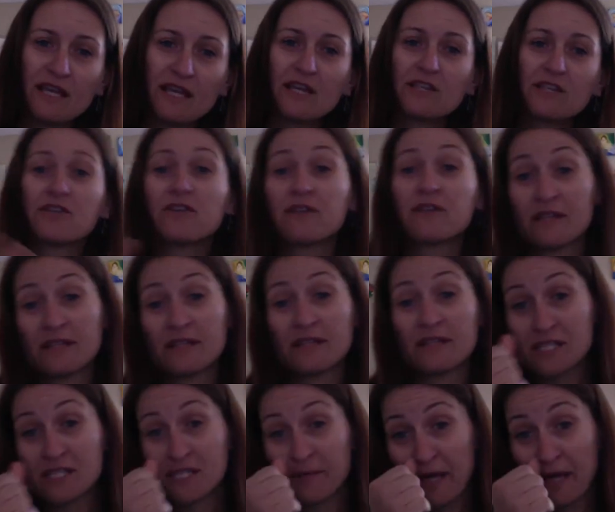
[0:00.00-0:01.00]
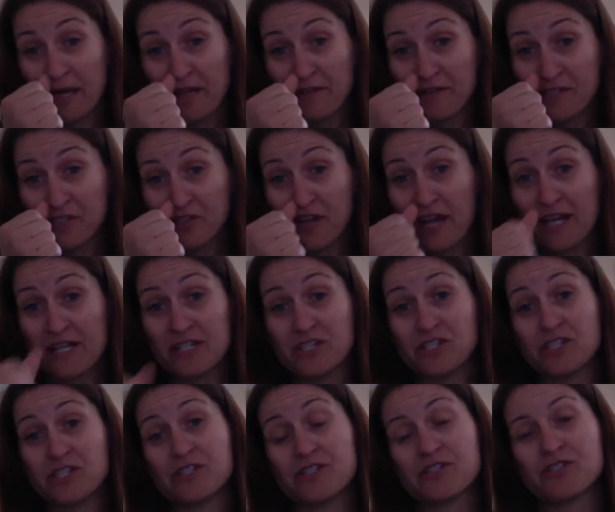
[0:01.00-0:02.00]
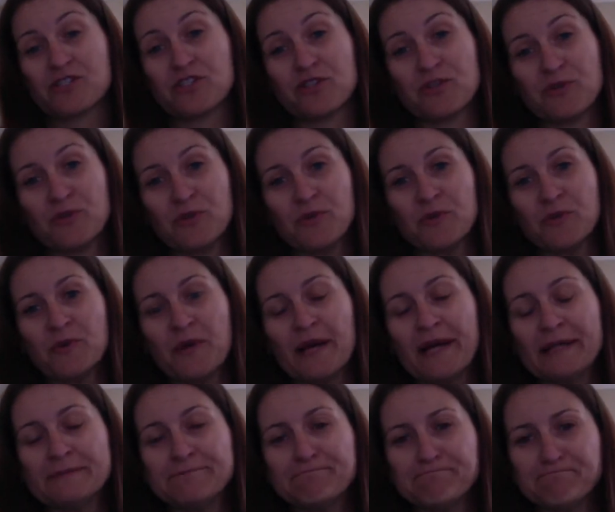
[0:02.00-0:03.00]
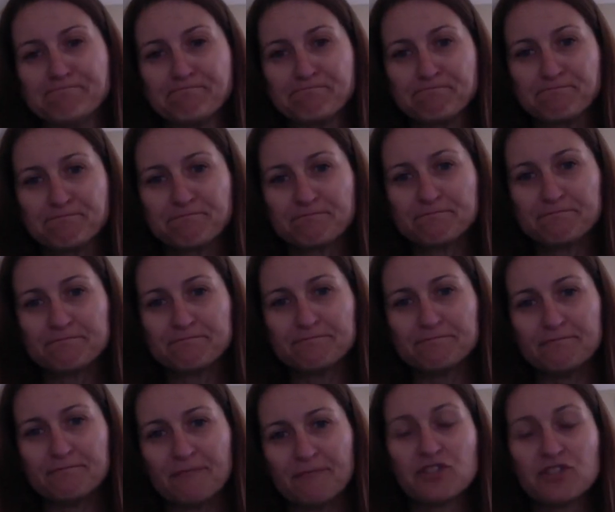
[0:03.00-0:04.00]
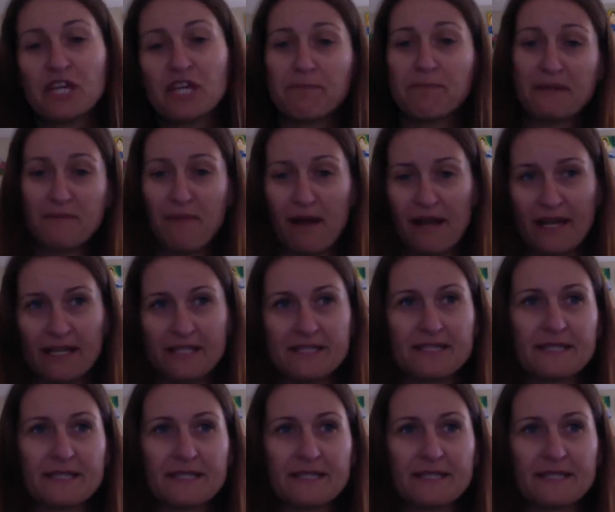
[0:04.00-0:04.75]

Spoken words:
So just some kind of strategies to keep in mind.